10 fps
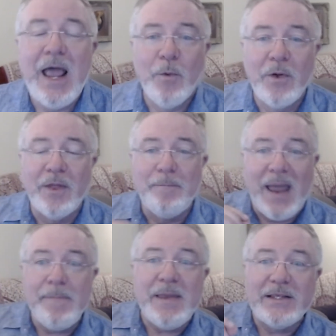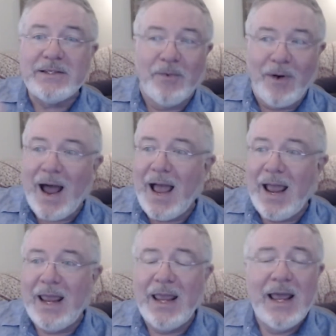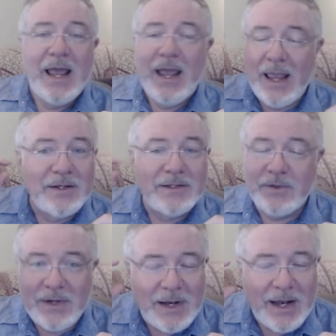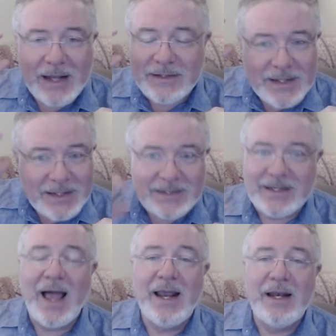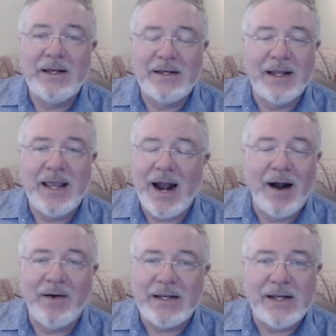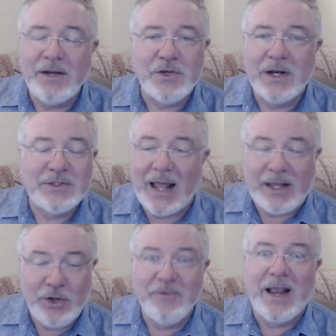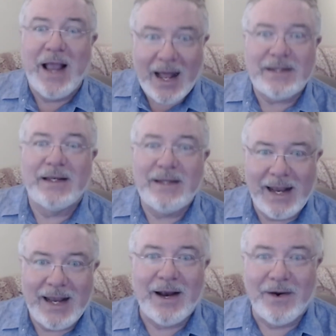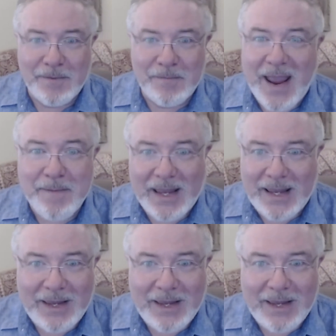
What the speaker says: Well, the baby's cry is is designed to get our attention. It's like, you got to take care of the baby.